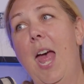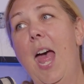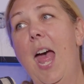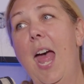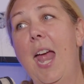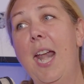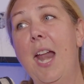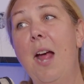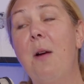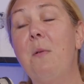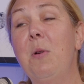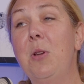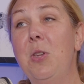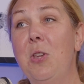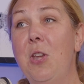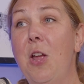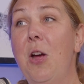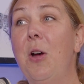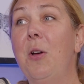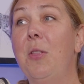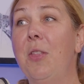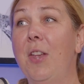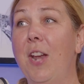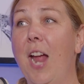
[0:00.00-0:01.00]
and I would
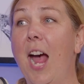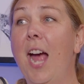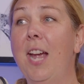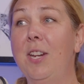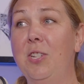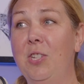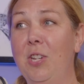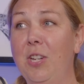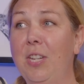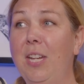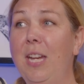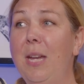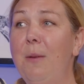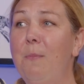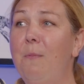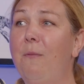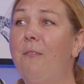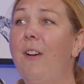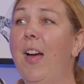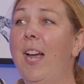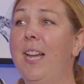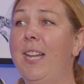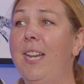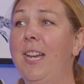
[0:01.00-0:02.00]
know that I should keep
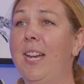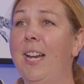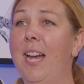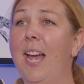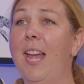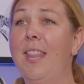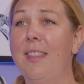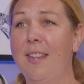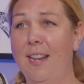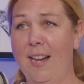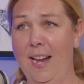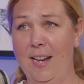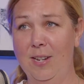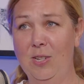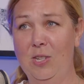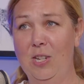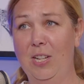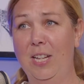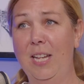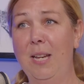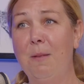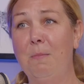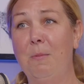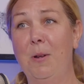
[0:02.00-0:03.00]
fighting and that I should
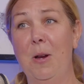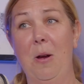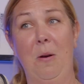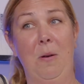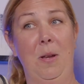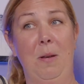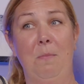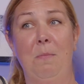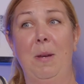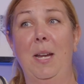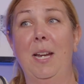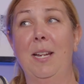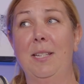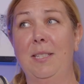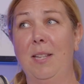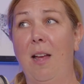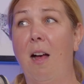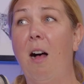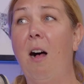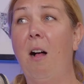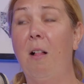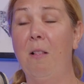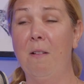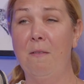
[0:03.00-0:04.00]
keep going because
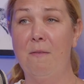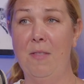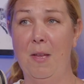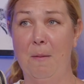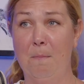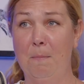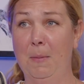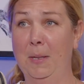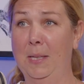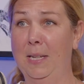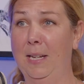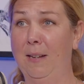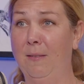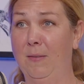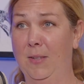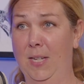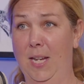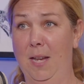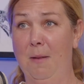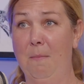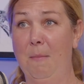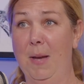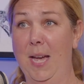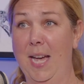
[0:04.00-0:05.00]
all of them believed
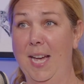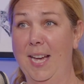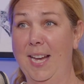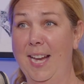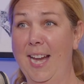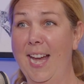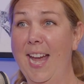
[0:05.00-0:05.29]
in me.